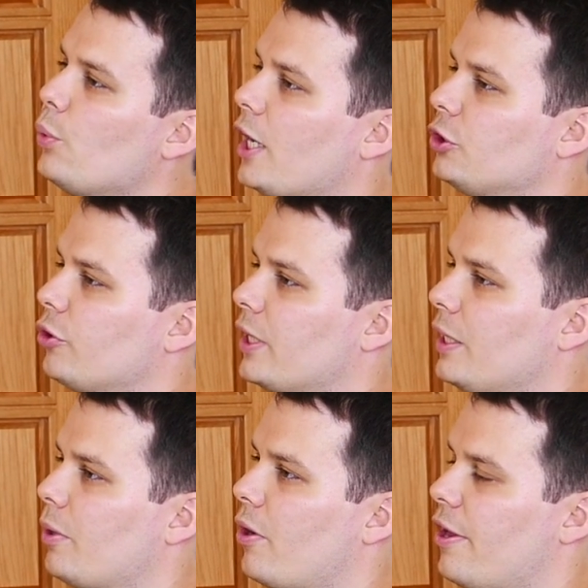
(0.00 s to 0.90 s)
we are talking
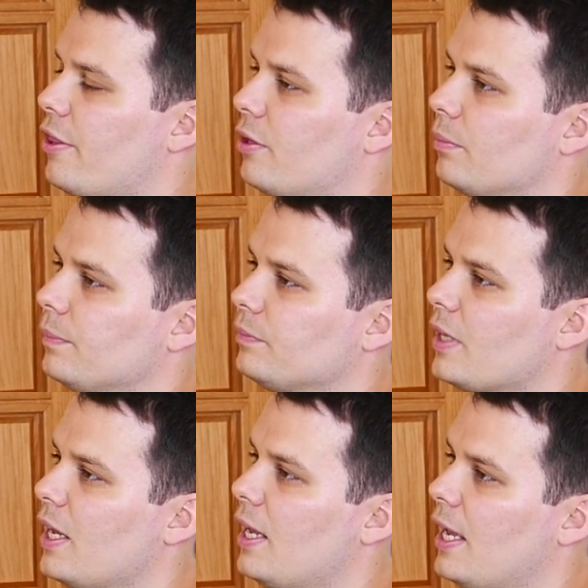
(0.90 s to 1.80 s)
about rhythm,
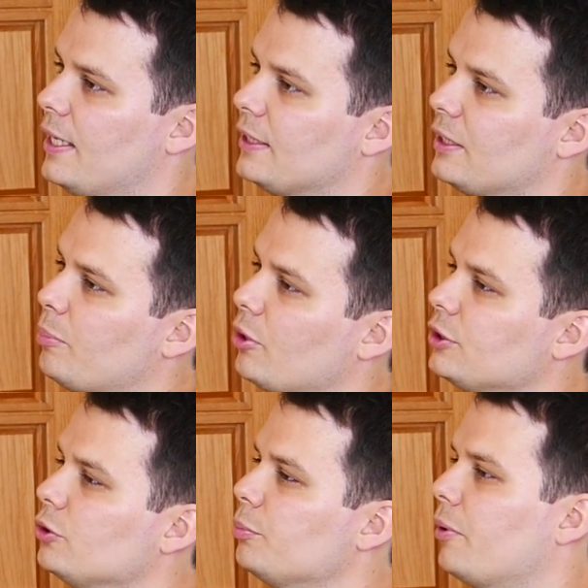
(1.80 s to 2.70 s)
and it's
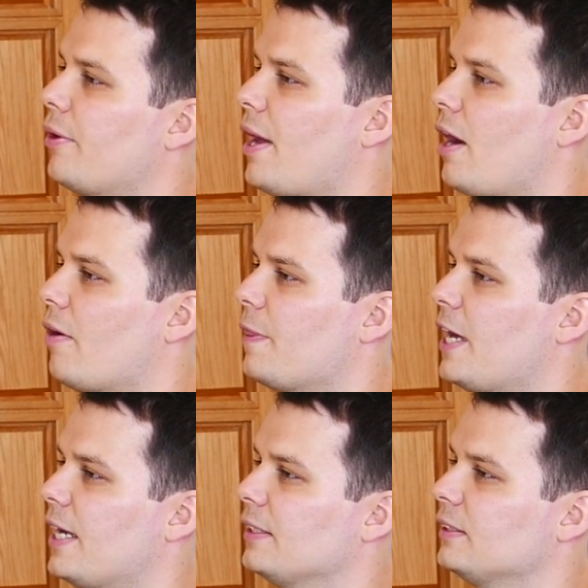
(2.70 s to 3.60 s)
important to point out
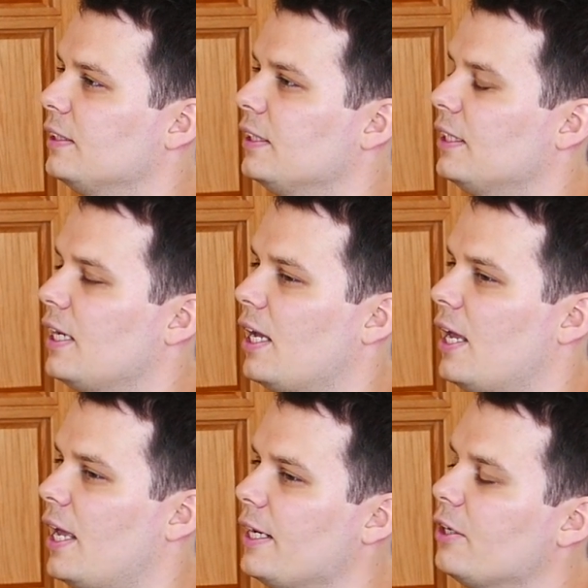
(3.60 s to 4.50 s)
that
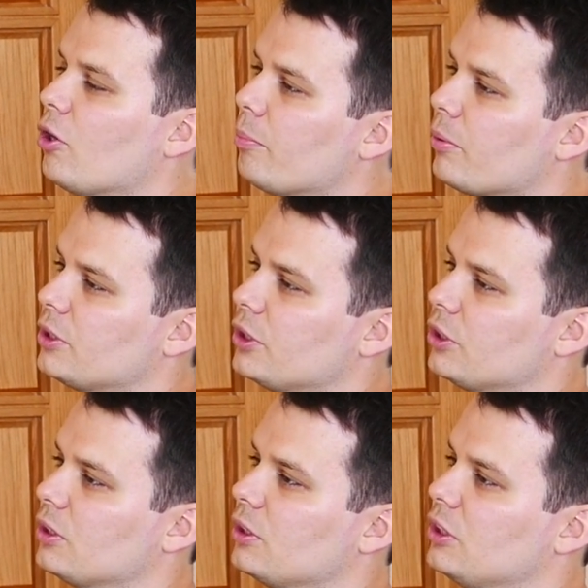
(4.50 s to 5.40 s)
any
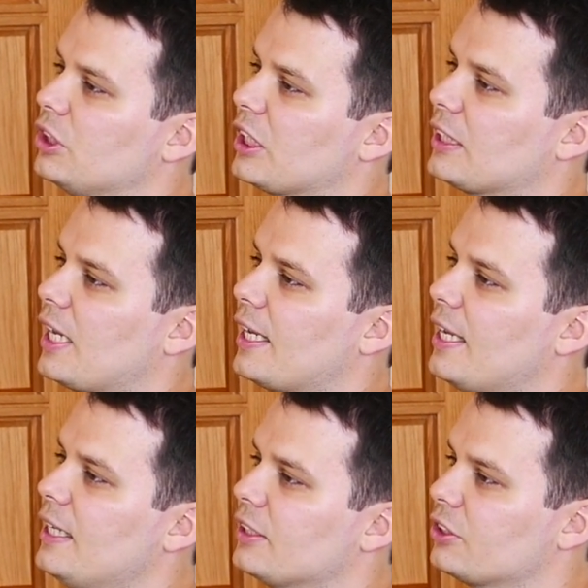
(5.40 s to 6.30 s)
composition, just like
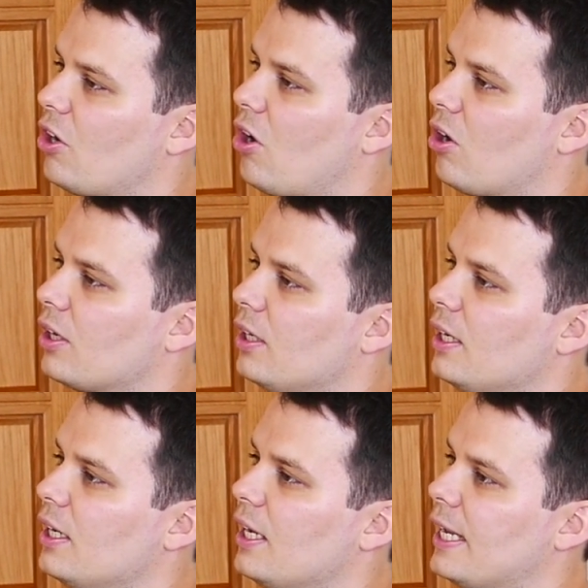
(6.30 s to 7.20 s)
any song,
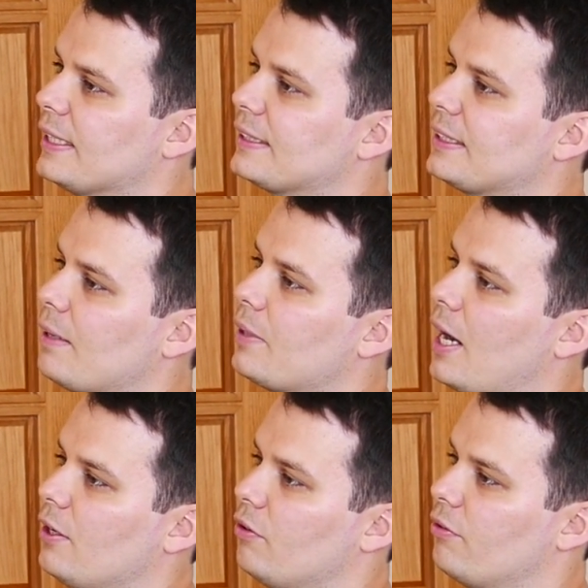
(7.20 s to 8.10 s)
has some
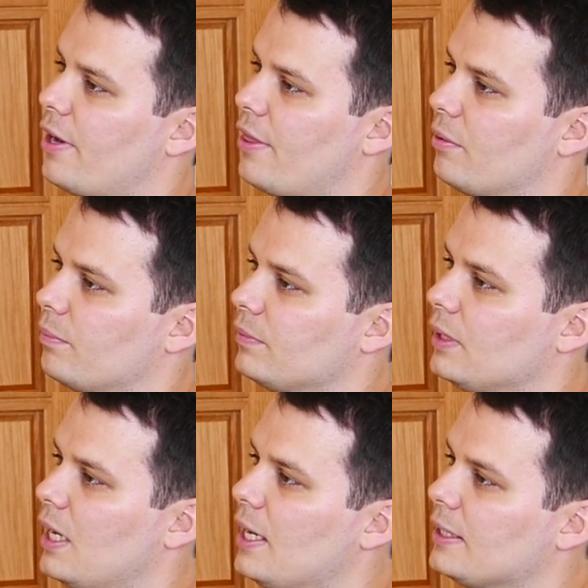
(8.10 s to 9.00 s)
kind of rhythm.
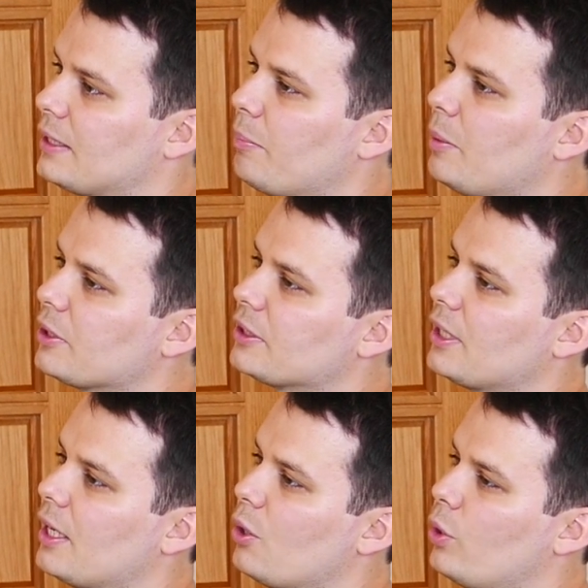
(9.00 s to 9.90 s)
Some people
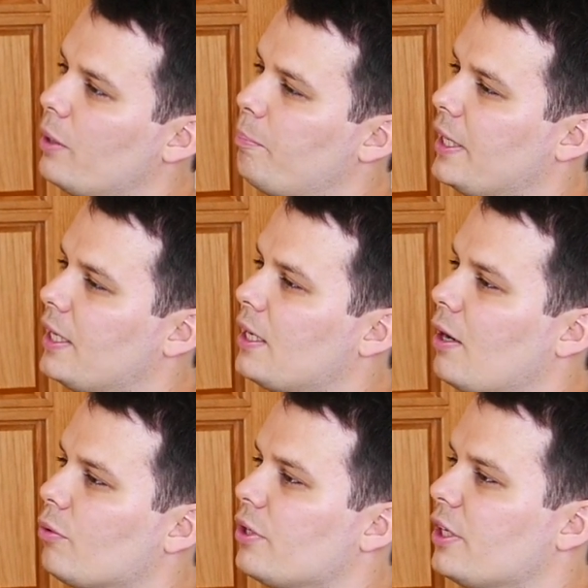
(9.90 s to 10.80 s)
say when picking
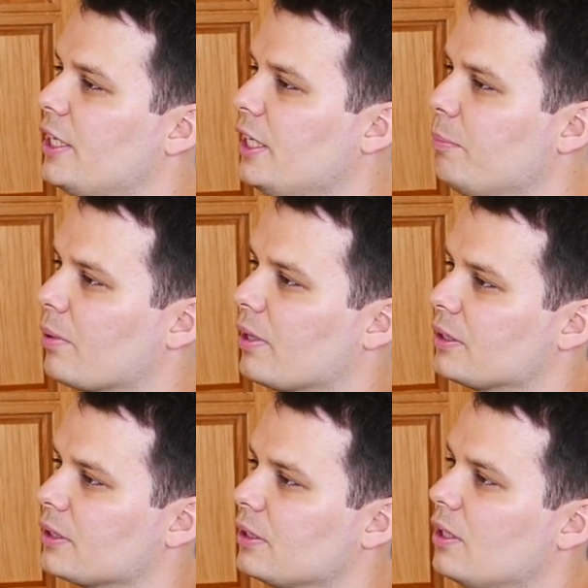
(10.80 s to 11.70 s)
out the
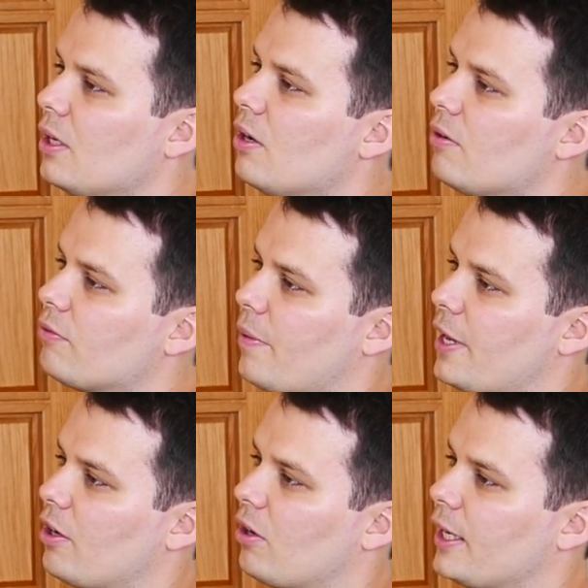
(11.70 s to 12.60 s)
keepers from
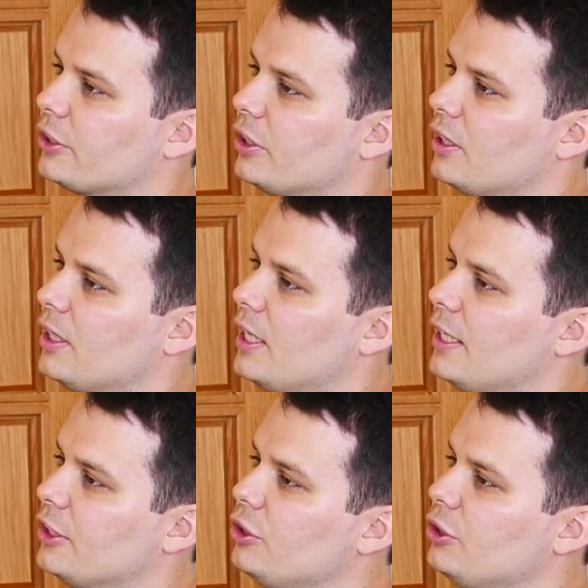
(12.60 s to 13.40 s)
their collection, it's